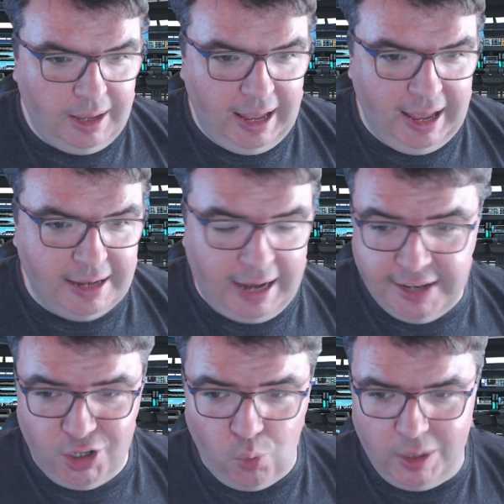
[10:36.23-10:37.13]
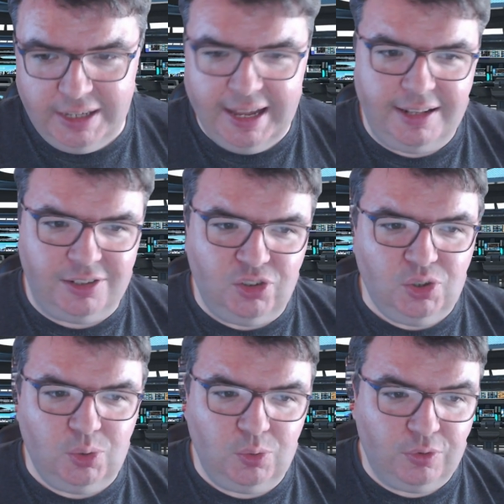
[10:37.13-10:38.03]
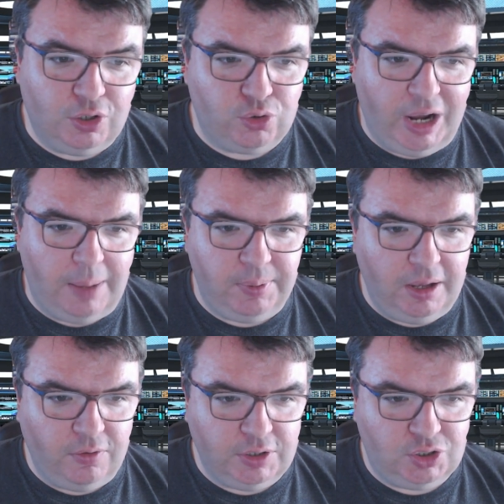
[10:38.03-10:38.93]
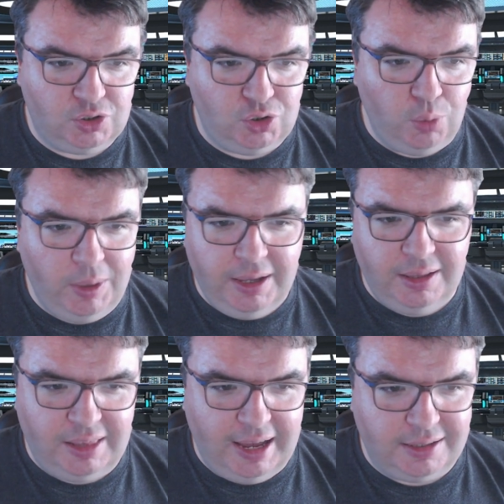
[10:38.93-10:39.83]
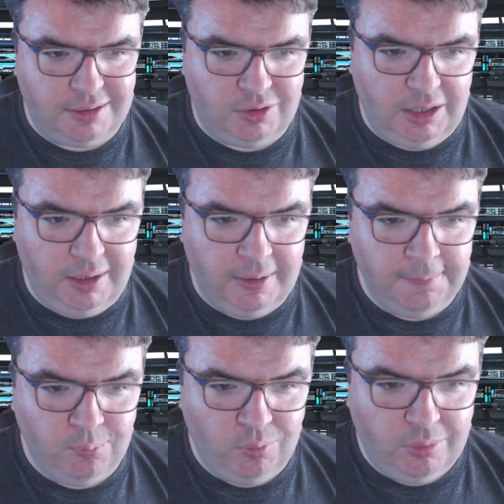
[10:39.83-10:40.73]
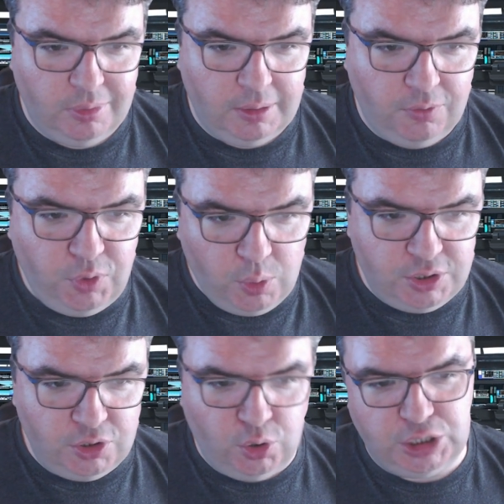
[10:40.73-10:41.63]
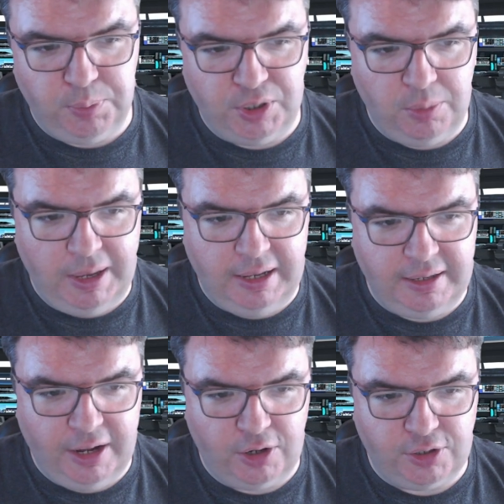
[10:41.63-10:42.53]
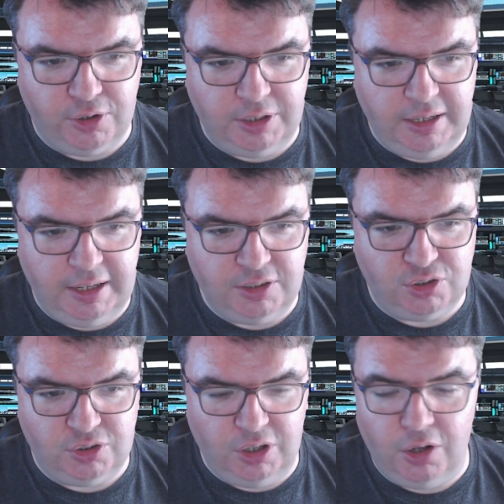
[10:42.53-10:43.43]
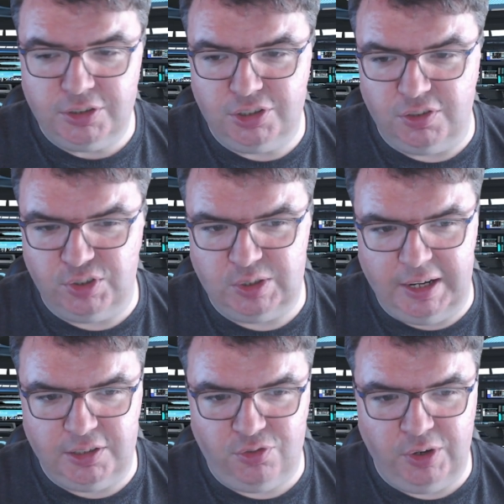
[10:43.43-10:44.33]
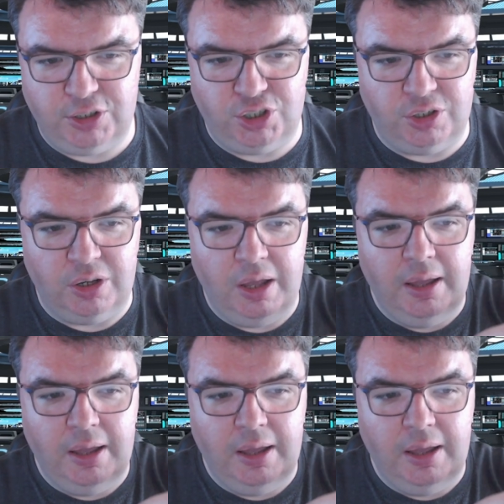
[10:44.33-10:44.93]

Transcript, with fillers: and I don't want to get into the trap of assuming that the views endorsed by the main character in any instance of science fiction